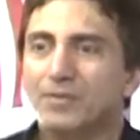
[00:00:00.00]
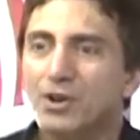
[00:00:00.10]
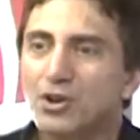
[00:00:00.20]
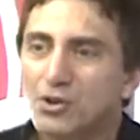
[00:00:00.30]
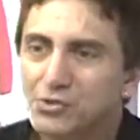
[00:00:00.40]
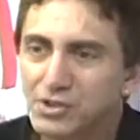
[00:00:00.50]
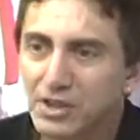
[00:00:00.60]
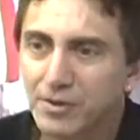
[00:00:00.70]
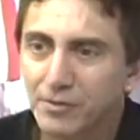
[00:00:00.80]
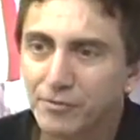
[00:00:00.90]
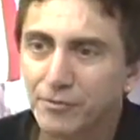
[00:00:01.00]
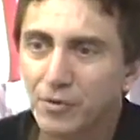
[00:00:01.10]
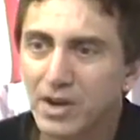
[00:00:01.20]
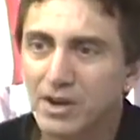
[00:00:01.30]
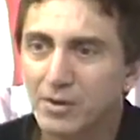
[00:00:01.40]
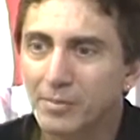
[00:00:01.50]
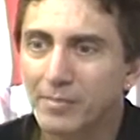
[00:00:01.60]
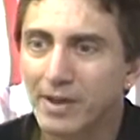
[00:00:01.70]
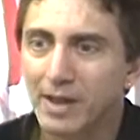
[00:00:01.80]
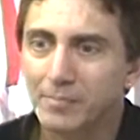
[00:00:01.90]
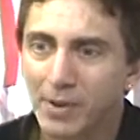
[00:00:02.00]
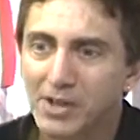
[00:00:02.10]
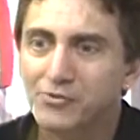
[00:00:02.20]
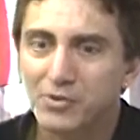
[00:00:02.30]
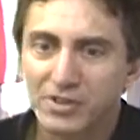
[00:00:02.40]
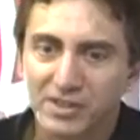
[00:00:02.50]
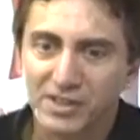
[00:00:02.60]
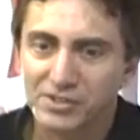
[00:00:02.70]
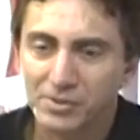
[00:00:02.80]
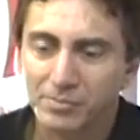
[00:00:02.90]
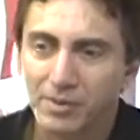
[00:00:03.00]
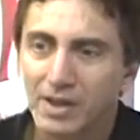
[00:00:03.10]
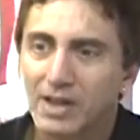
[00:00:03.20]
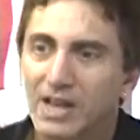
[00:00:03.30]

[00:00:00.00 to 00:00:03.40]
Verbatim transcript: they're using freedom and patriotism.